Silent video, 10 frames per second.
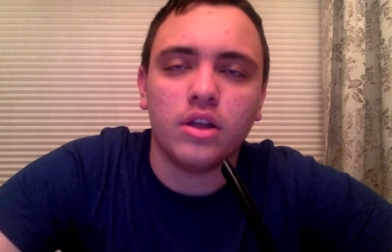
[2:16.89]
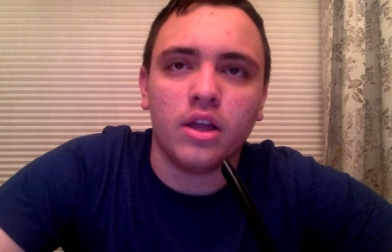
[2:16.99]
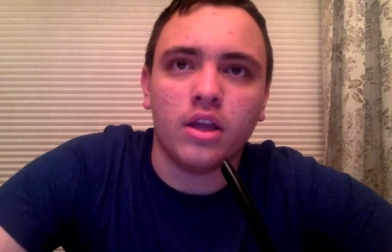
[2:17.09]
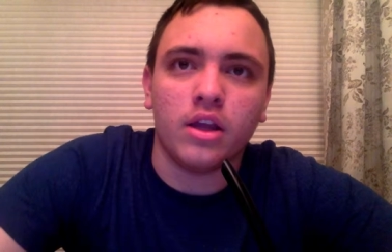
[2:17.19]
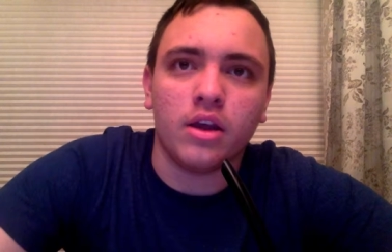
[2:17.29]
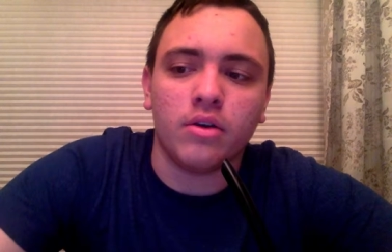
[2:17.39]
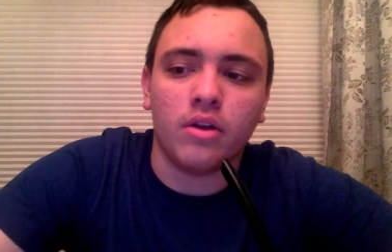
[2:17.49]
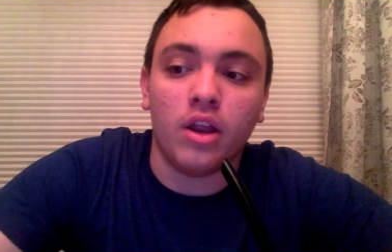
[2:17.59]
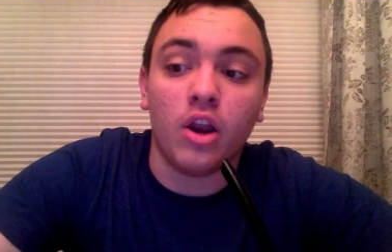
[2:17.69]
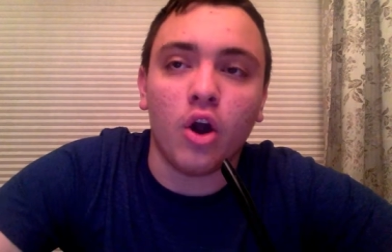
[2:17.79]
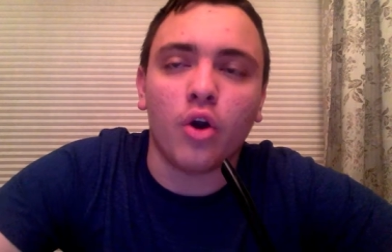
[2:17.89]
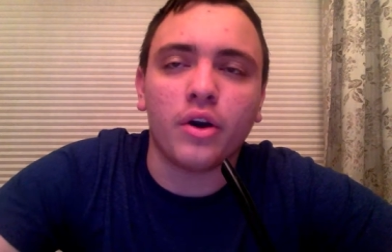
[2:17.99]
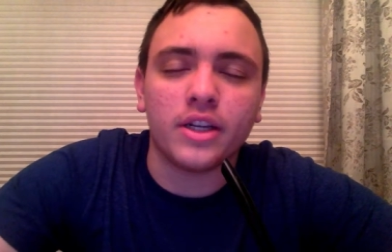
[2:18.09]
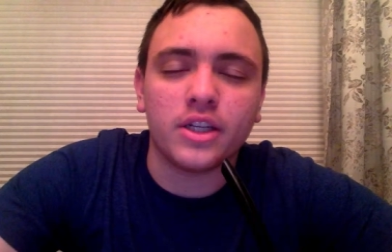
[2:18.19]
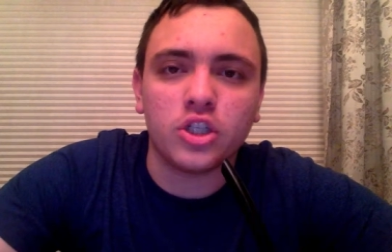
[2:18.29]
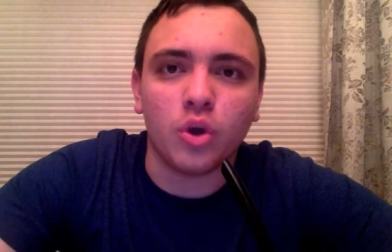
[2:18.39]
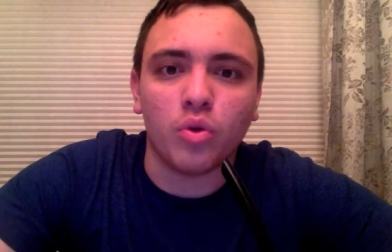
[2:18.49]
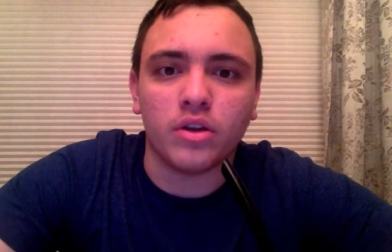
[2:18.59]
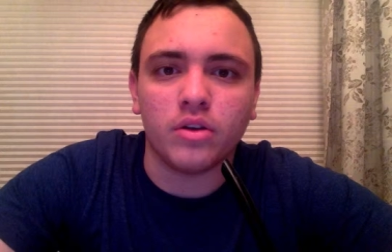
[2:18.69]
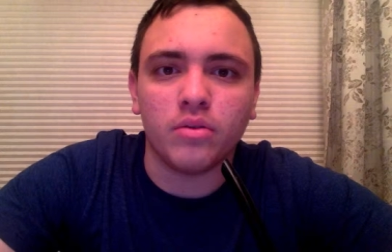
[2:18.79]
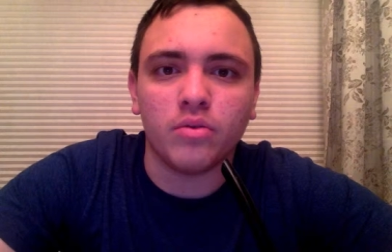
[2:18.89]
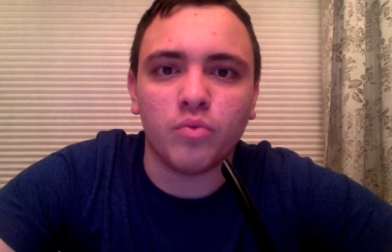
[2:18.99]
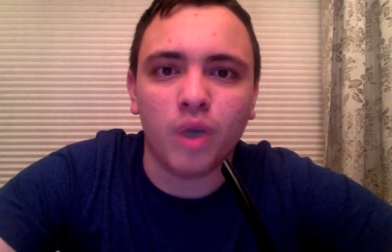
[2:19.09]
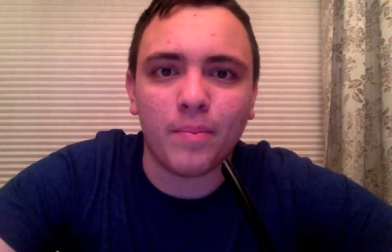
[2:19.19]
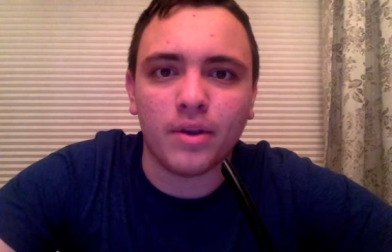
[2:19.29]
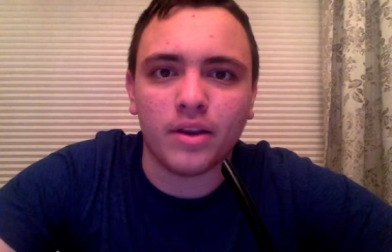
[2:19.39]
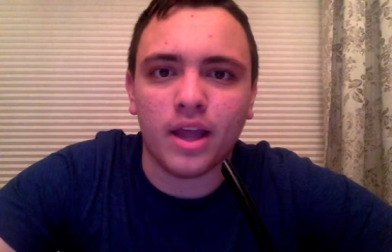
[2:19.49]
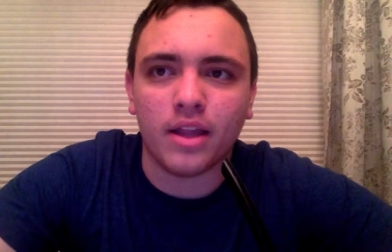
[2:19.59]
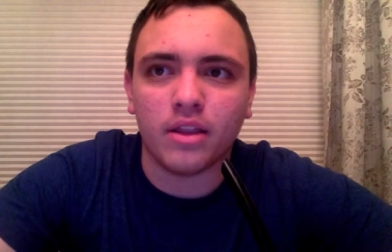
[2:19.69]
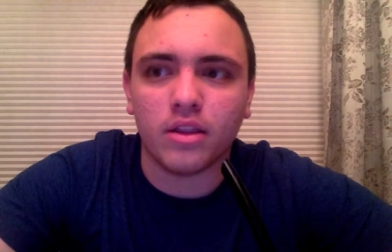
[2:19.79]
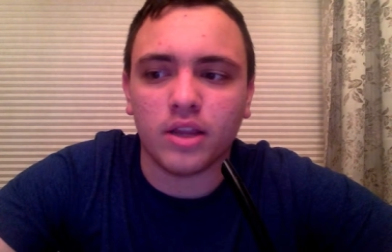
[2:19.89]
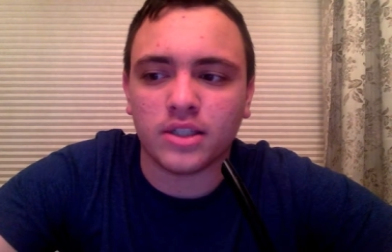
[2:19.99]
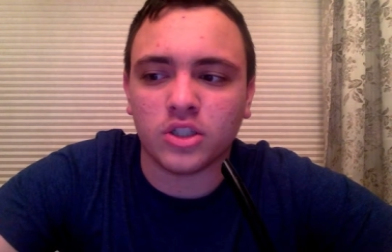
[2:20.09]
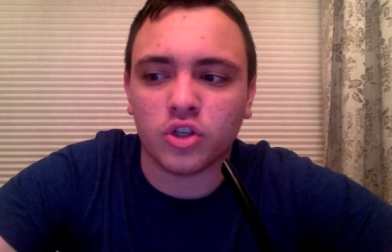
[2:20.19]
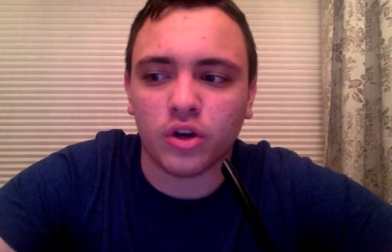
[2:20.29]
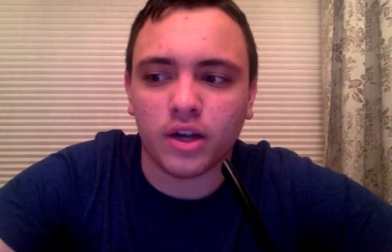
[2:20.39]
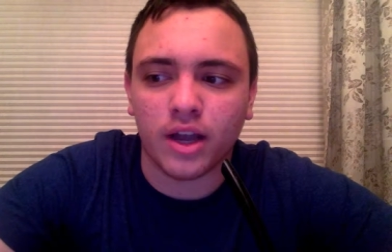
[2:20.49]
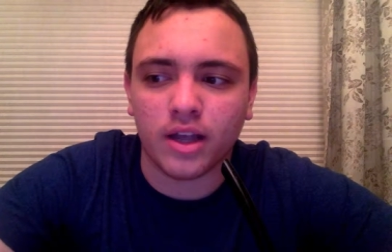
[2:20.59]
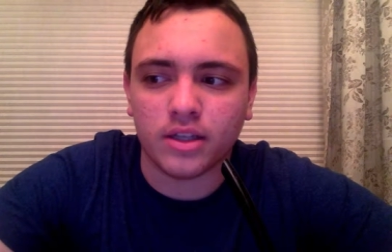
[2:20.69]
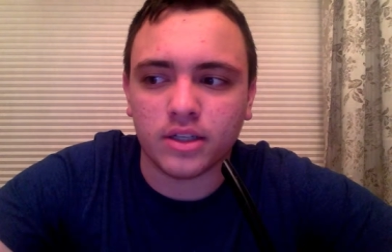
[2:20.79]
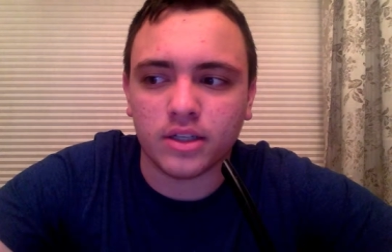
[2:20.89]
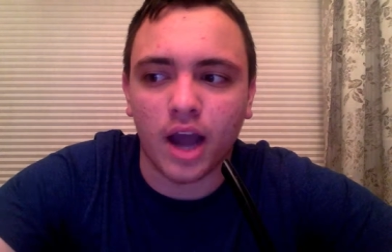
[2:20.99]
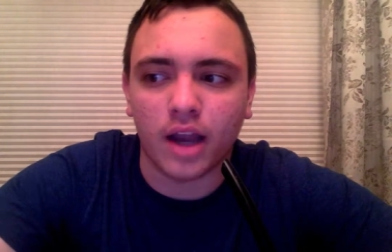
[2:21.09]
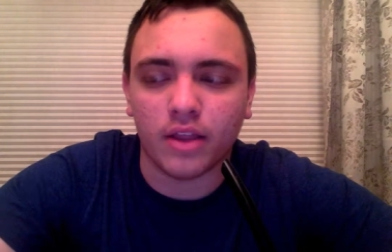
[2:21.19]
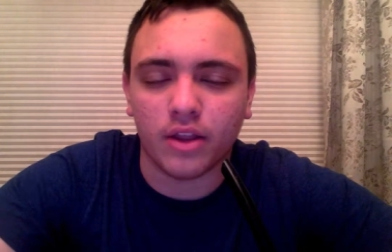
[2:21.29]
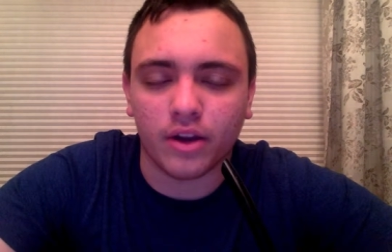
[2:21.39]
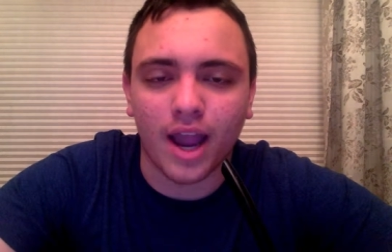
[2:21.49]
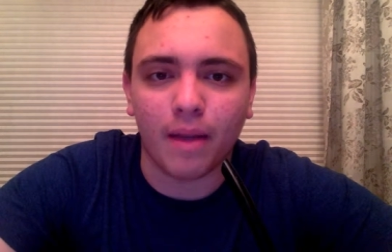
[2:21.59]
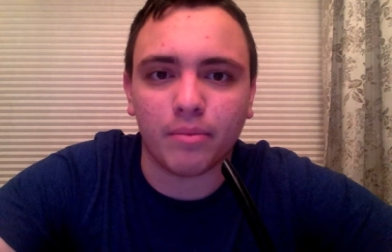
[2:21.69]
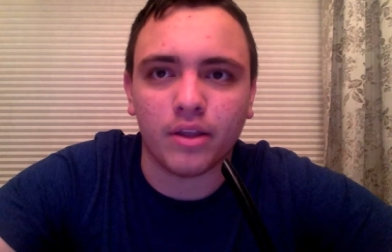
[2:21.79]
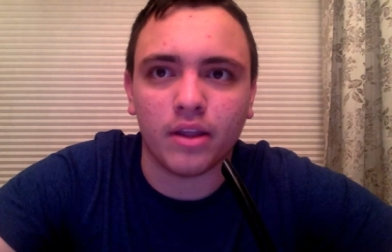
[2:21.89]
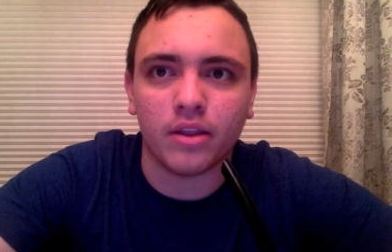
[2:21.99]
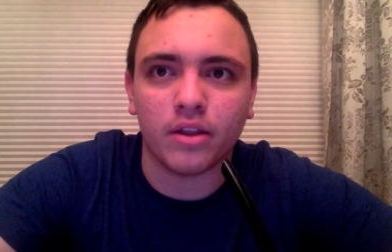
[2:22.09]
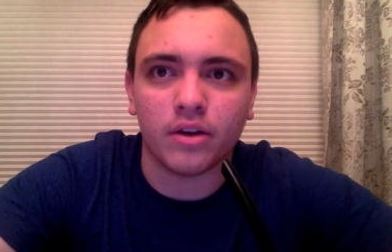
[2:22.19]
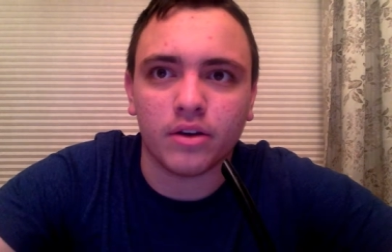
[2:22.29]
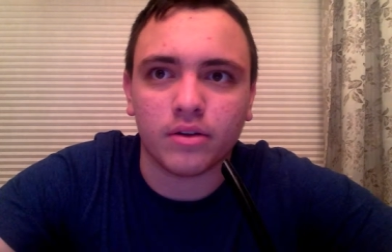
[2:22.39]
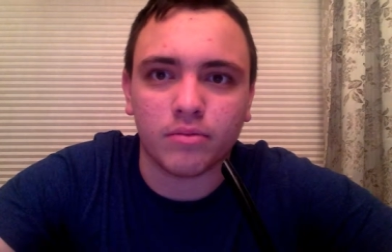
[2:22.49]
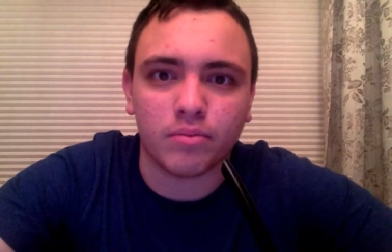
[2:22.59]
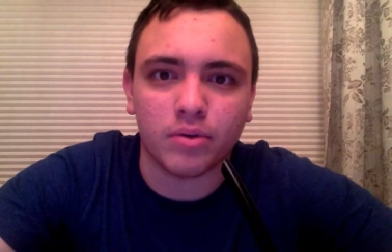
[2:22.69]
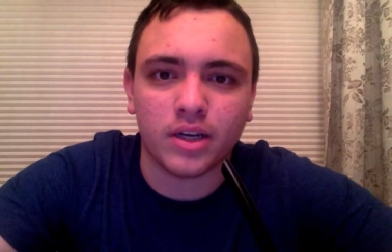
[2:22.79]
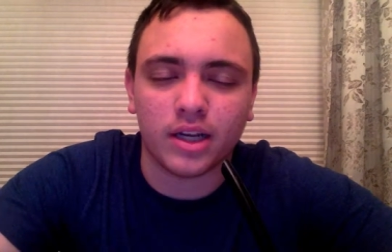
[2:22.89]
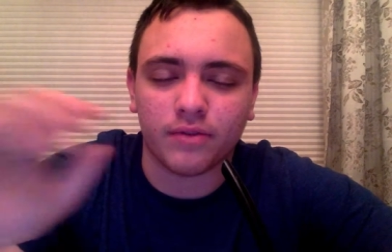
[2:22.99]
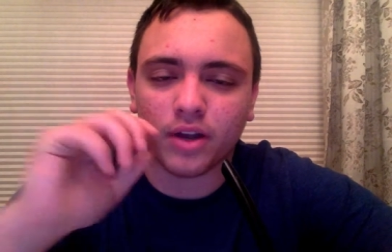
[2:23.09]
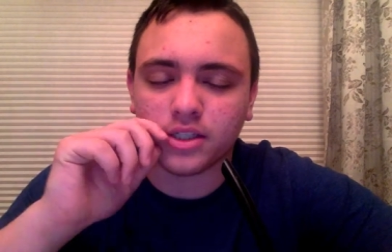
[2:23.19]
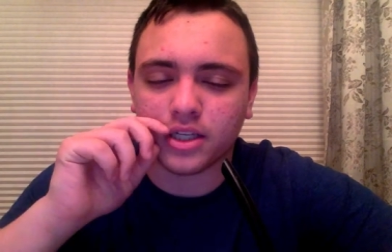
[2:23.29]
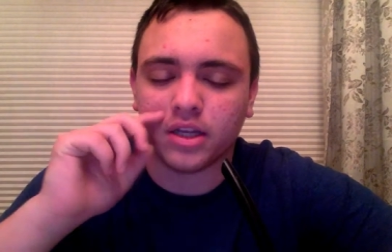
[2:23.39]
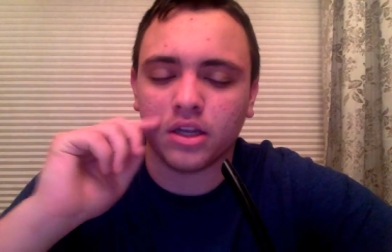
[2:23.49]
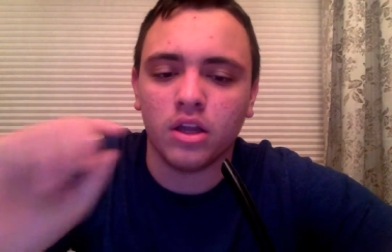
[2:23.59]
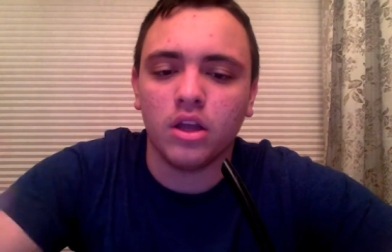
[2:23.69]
a, a, an already stolen weapon that the SSR has got in their cap in their protective custody